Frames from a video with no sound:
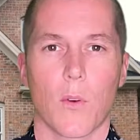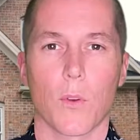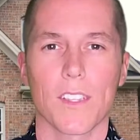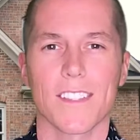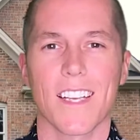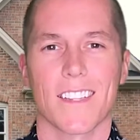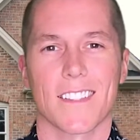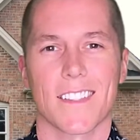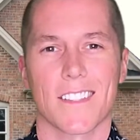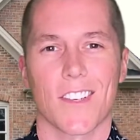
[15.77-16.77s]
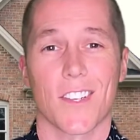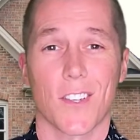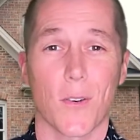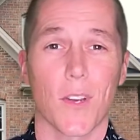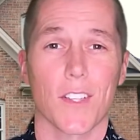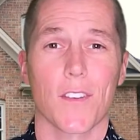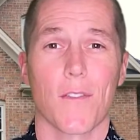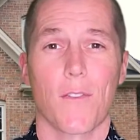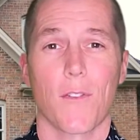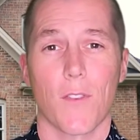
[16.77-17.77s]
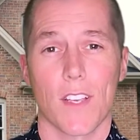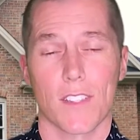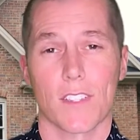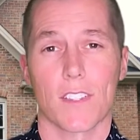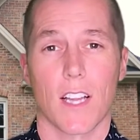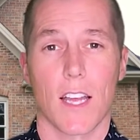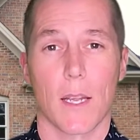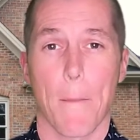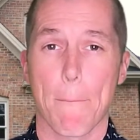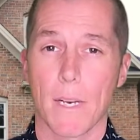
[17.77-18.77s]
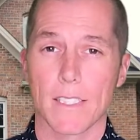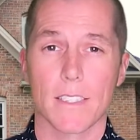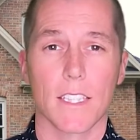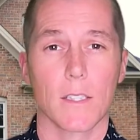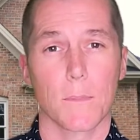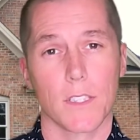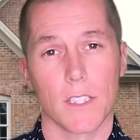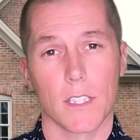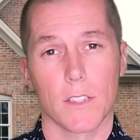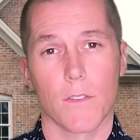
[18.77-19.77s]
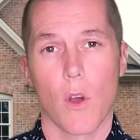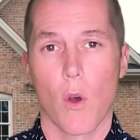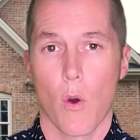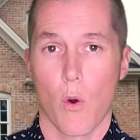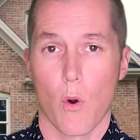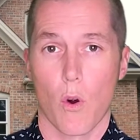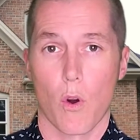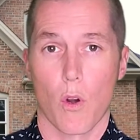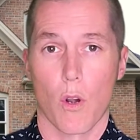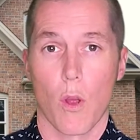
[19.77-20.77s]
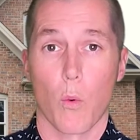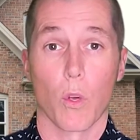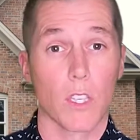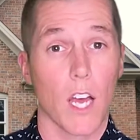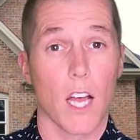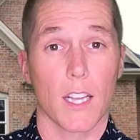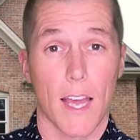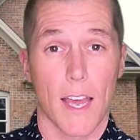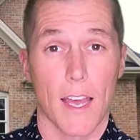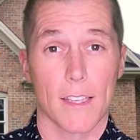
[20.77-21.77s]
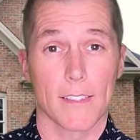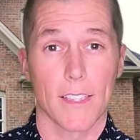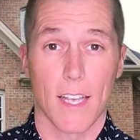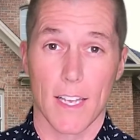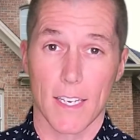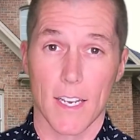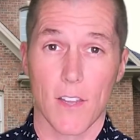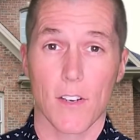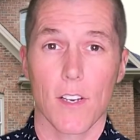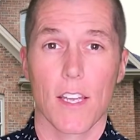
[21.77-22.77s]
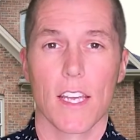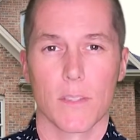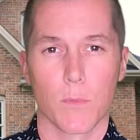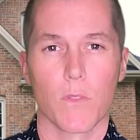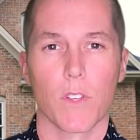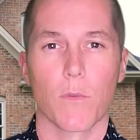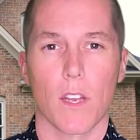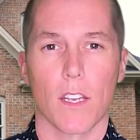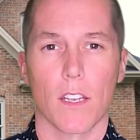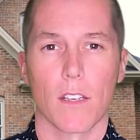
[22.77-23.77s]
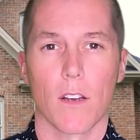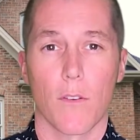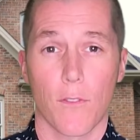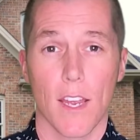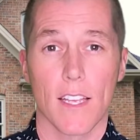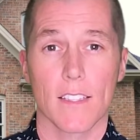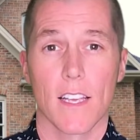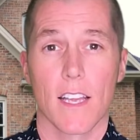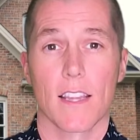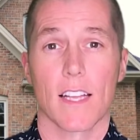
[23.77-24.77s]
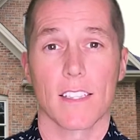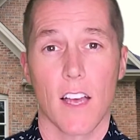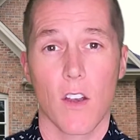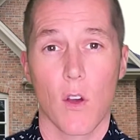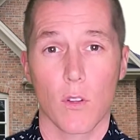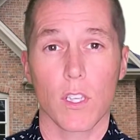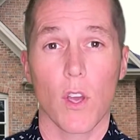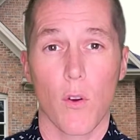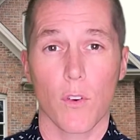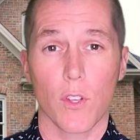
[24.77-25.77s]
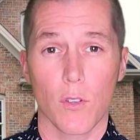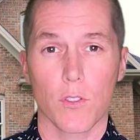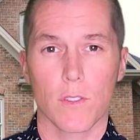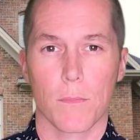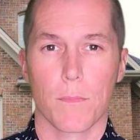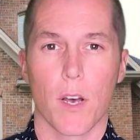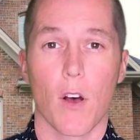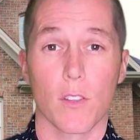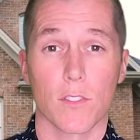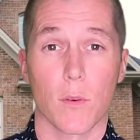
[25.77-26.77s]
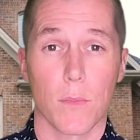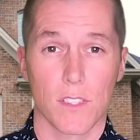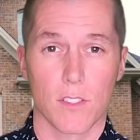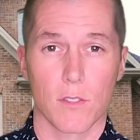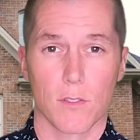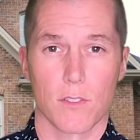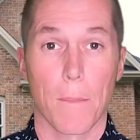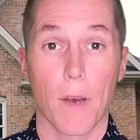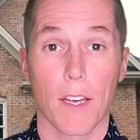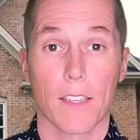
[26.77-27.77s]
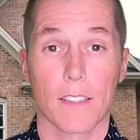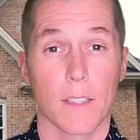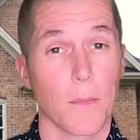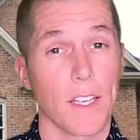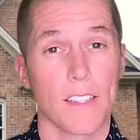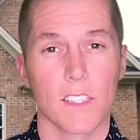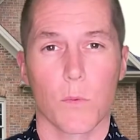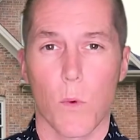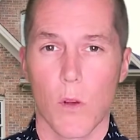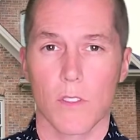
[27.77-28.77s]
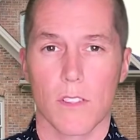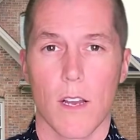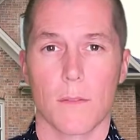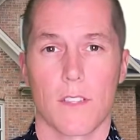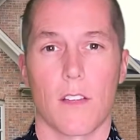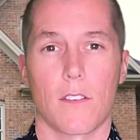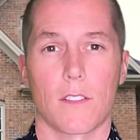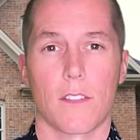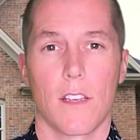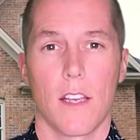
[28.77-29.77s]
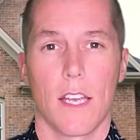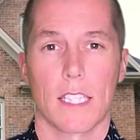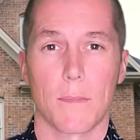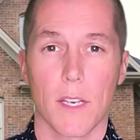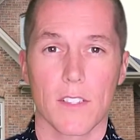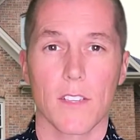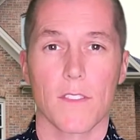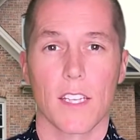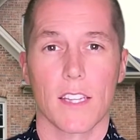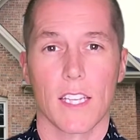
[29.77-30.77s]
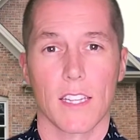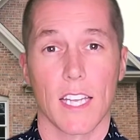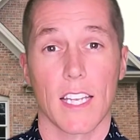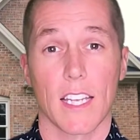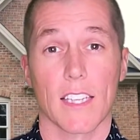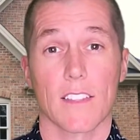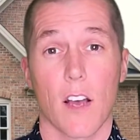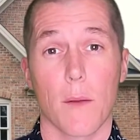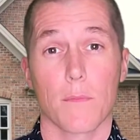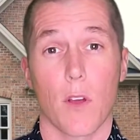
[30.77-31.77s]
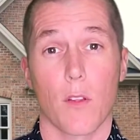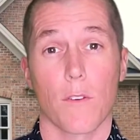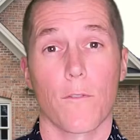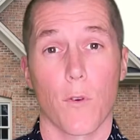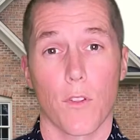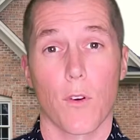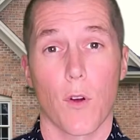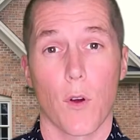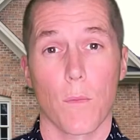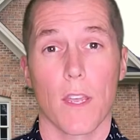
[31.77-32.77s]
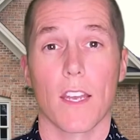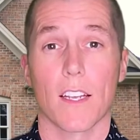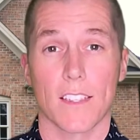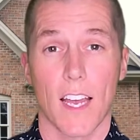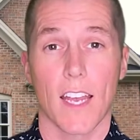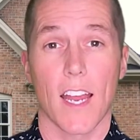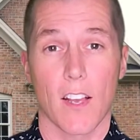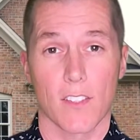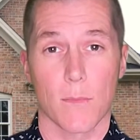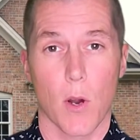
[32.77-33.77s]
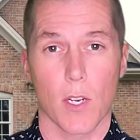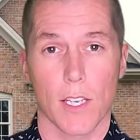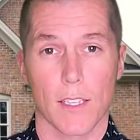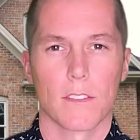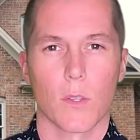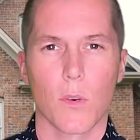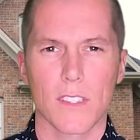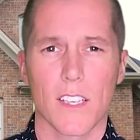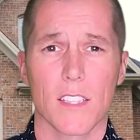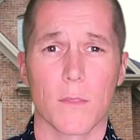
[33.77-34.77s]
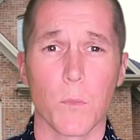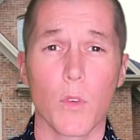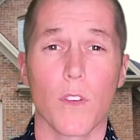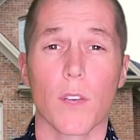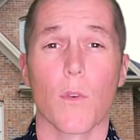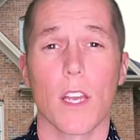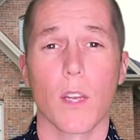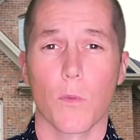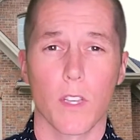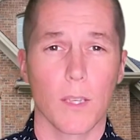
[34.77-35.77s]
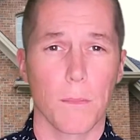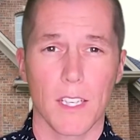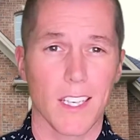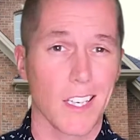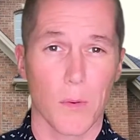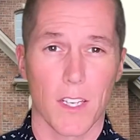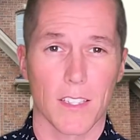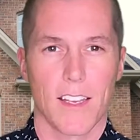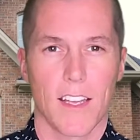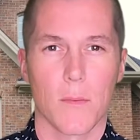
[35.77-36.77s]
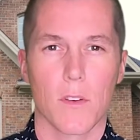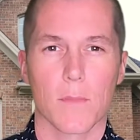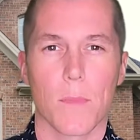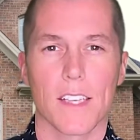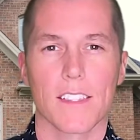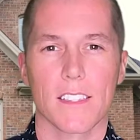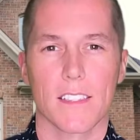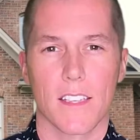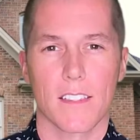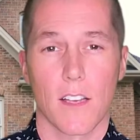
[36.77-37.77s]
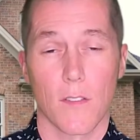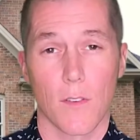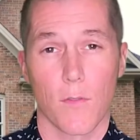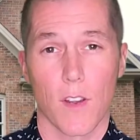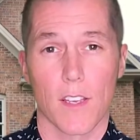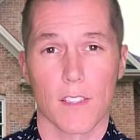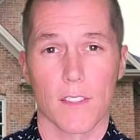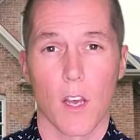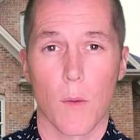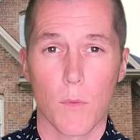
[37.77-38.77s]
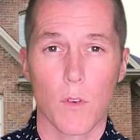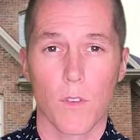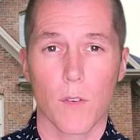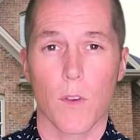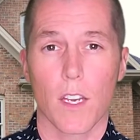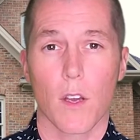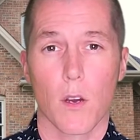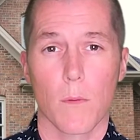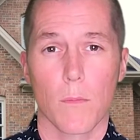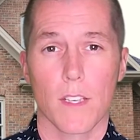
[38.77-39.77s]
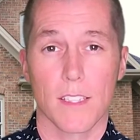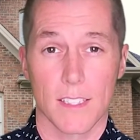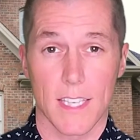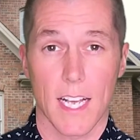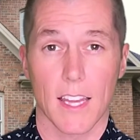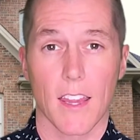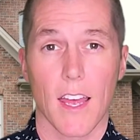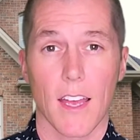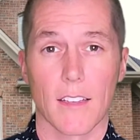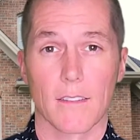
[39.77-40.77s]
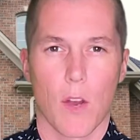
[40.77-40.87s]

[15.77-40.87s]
Real estate listings are notorious for phrases like must see to believe or will not last, and another is move-in ready, a phrase that's not only overused but also misused. But semantics won't stop sellers, especially if they think they can get top dollar for their home in a tight housing market. So what does move-in ready really mean anyways? In the most basic sense of the phrase, a move-in ready home is exactly that.